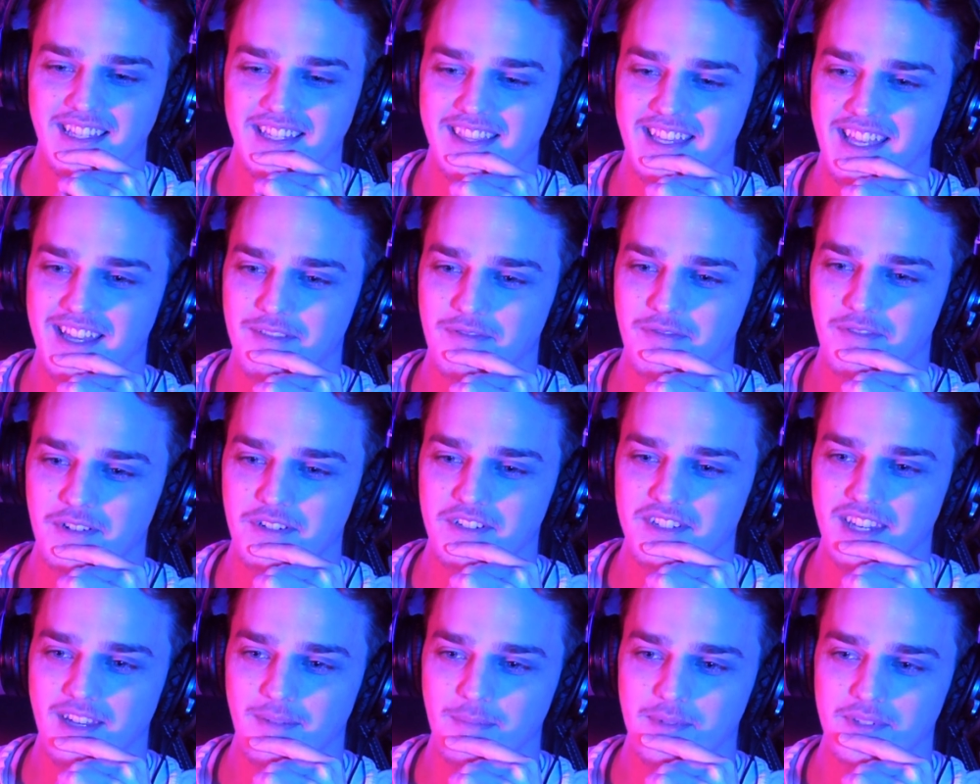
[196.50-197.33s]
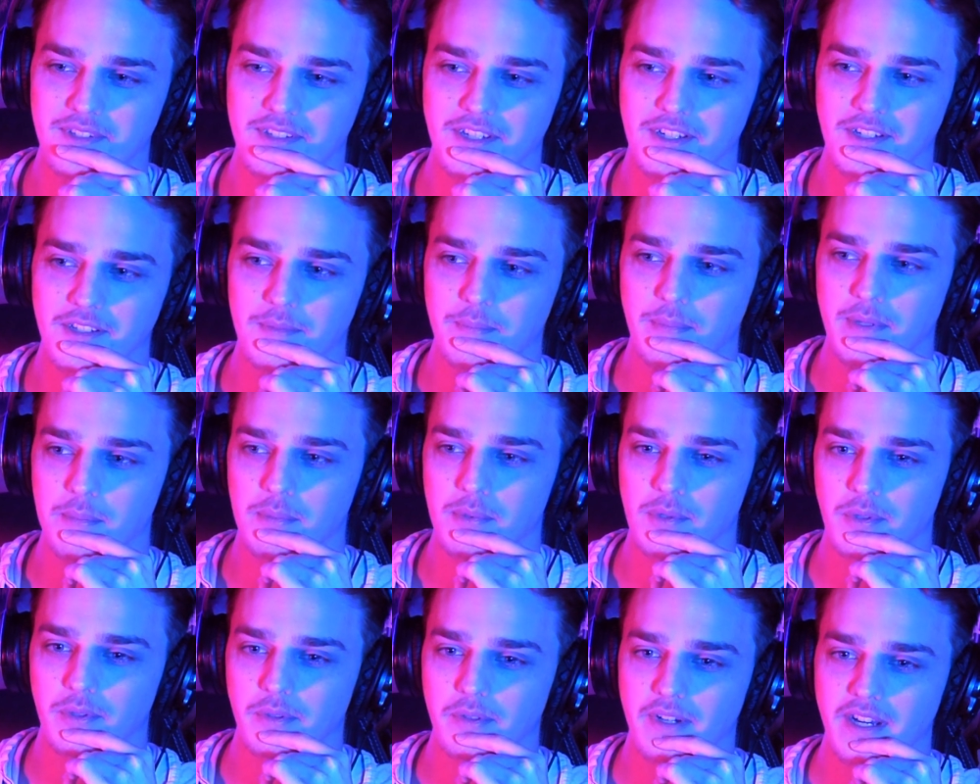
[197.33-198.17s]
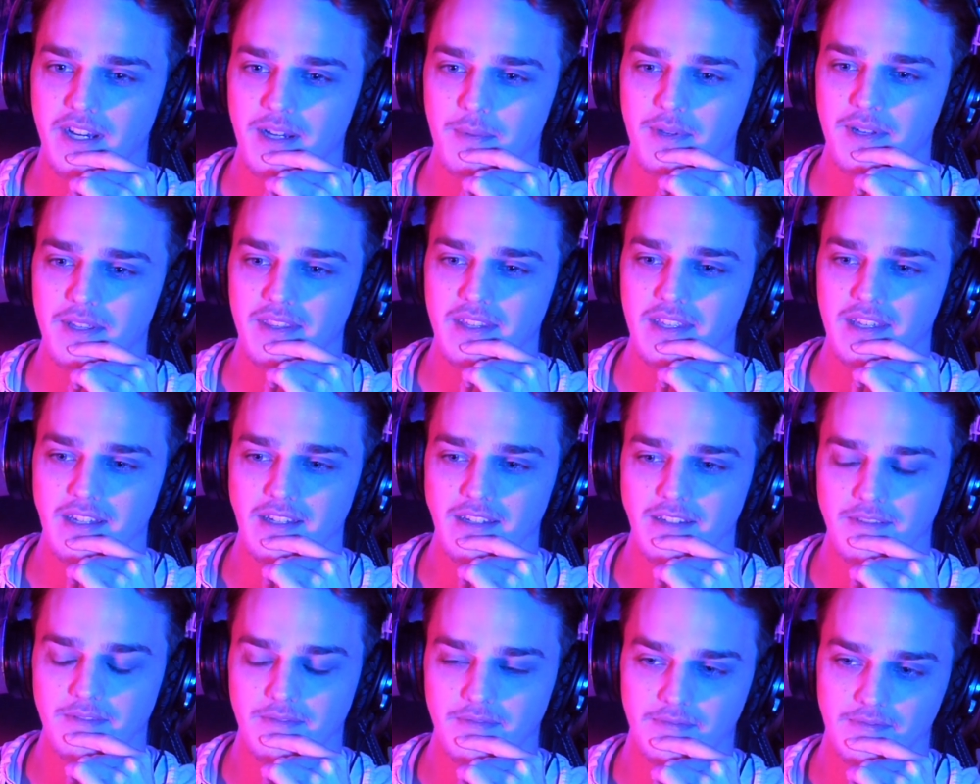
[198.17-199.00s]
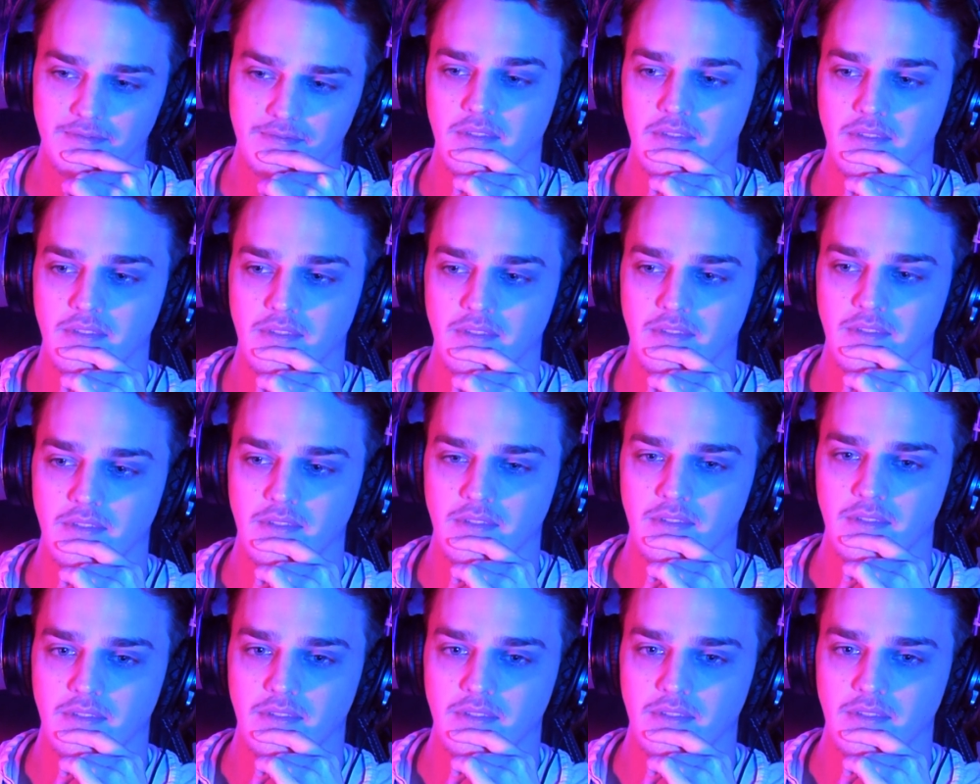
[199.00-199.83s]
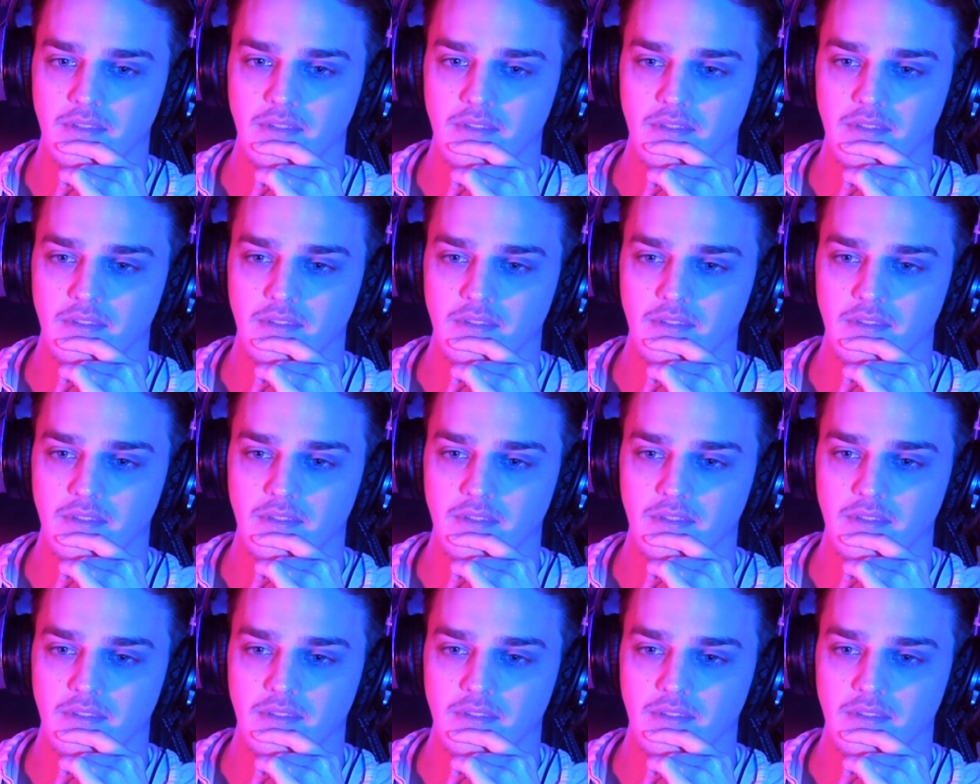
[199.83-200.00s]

in that first episode. People were right about that. First and foremost, let's keep going.